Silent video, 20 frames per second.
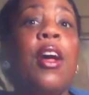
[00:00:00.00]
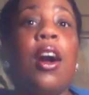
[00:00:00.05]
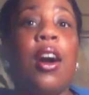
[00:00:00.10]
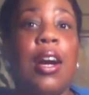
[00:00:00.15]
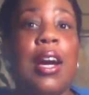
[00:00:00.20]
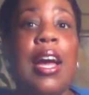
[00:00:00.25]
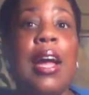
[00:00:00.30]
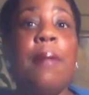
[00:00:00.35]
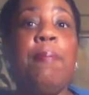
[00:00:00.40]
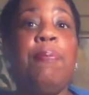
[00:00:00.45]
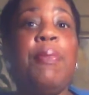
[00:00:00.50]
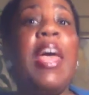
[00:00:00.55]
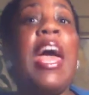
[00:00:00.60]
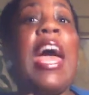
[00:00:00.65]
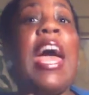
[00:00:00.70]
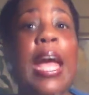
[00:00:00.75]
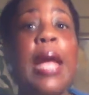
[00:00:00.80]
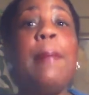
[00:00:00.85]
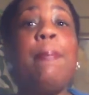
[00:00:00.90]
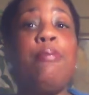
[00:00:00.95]
okay
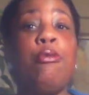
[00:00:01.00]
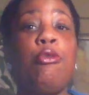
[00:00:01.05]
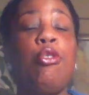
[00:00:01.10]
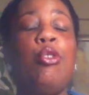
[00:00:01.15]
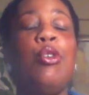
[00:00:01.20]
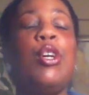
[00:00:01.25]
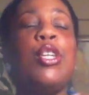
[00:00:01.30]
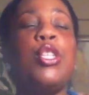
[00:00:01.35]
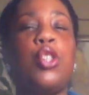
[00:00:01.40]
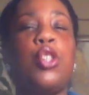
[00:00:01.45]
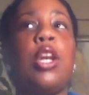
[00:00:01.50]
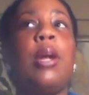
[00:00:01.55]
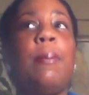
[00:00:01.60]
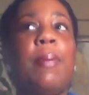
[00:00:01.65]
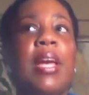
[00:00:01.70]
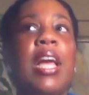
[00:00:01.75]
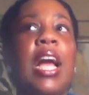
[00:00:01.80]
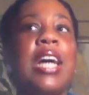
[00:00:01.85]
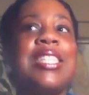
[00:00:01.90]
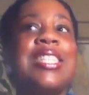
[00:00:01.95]
April is going to
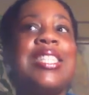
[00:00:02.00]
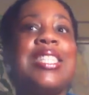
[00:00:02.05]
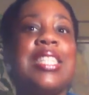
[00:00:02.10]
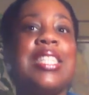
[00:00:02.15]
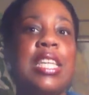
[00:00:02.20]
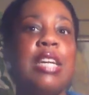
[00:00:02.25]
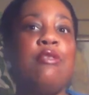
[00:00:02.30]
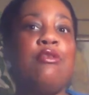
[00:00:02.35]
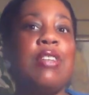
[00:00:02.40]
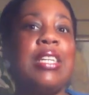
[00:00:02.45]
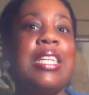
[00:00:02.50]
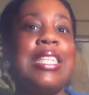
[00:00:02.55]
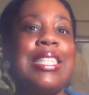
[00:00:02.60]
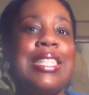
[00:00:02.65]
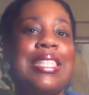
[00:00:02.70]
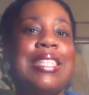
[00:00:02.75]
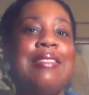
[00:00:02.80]
be a serious,